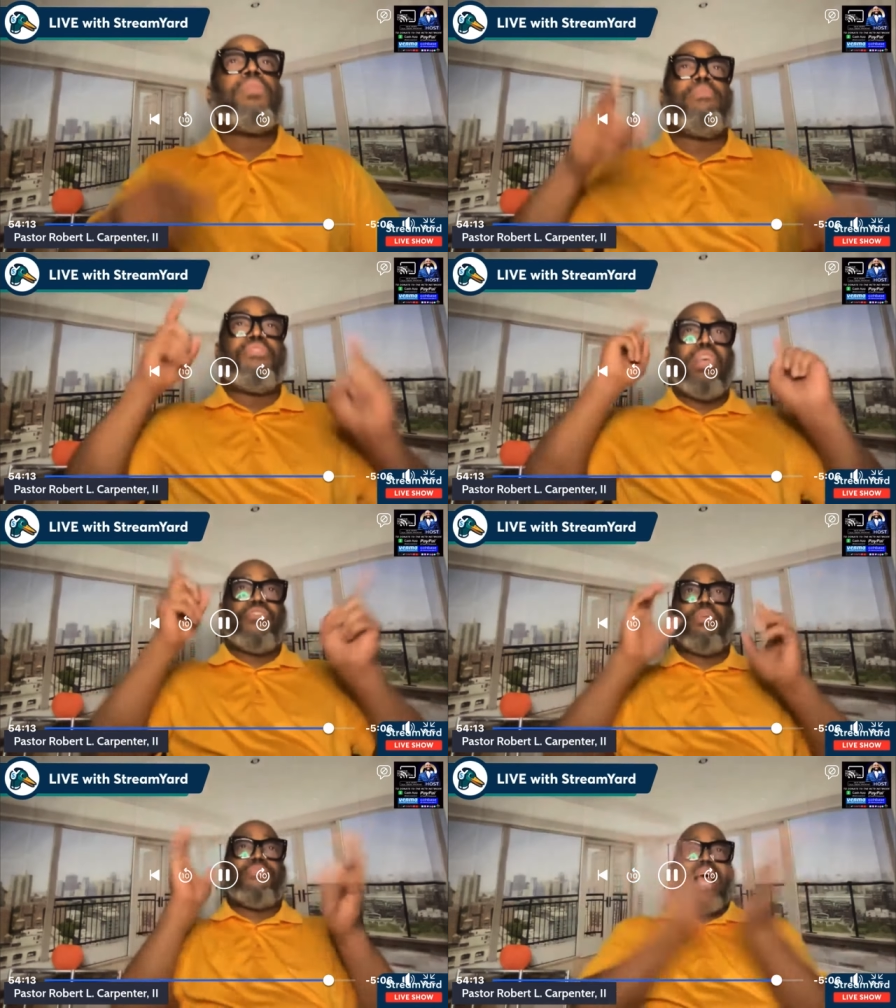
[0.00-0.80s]
Let me tell
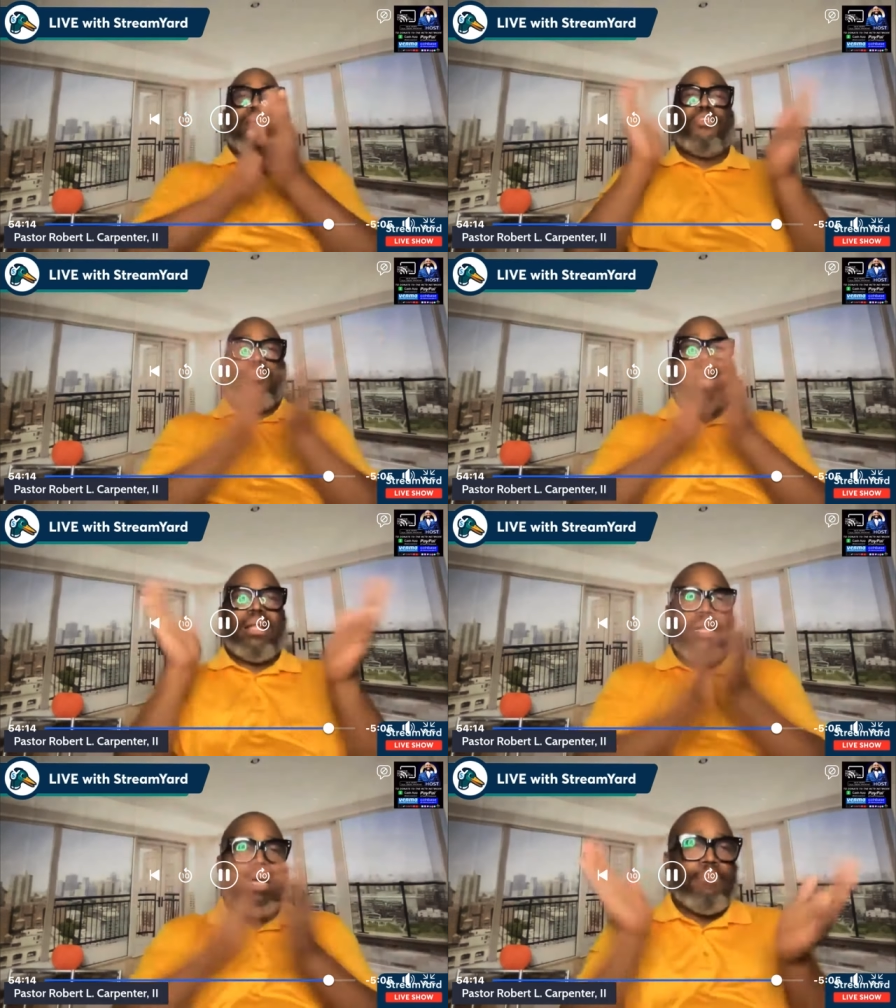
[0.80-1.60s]
you some time is
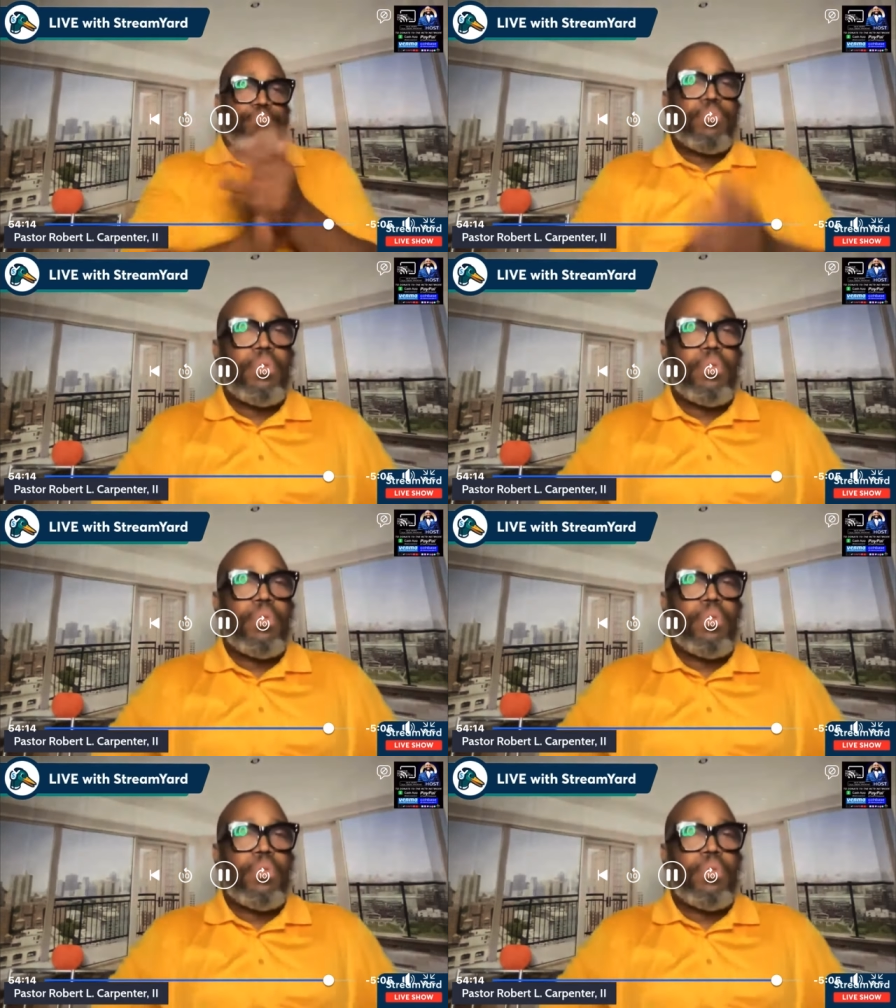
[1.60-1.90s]
winding up.